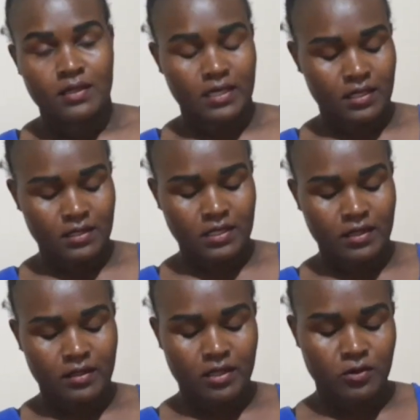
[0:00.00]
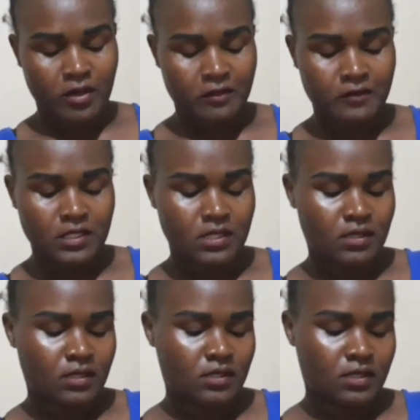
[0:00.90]
guys, and there you have it.
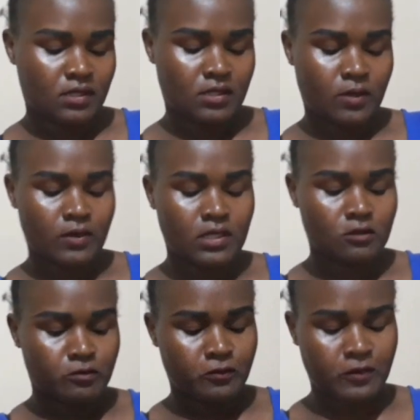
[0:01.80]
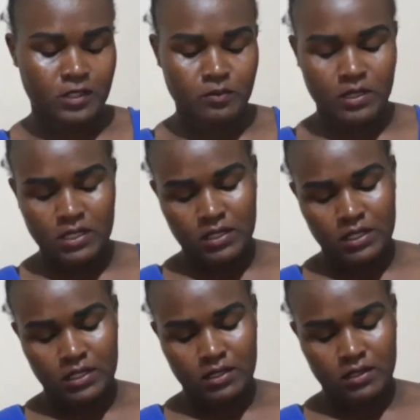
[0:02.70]
This is our little face mask.
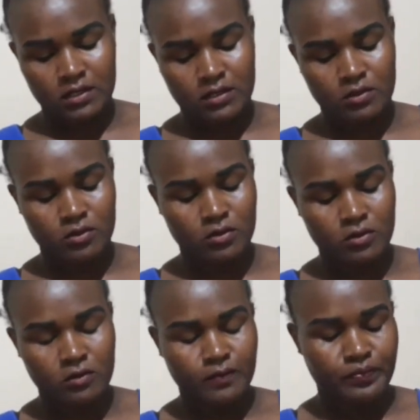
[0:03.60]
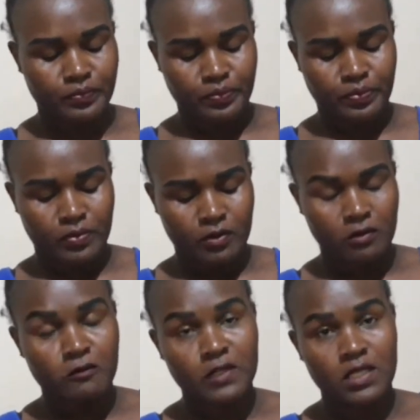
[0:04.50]
It is so
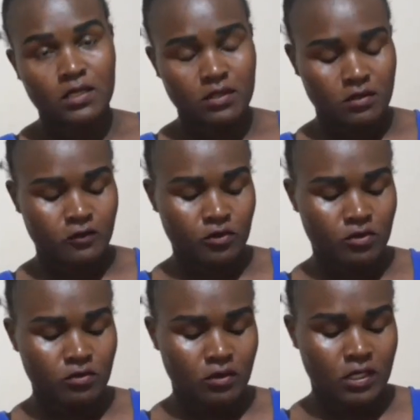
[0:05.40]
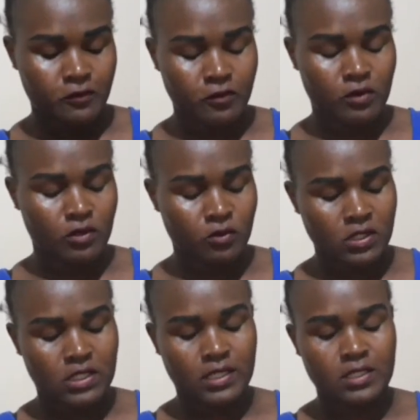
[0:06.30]
convenient for you and for your
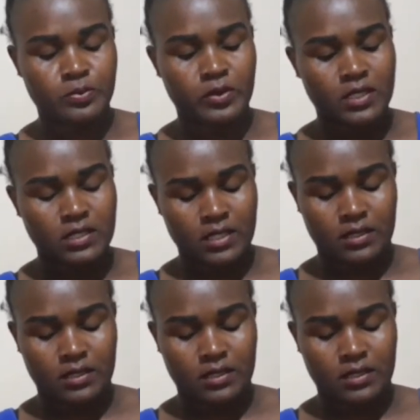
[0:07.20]
nose. It has space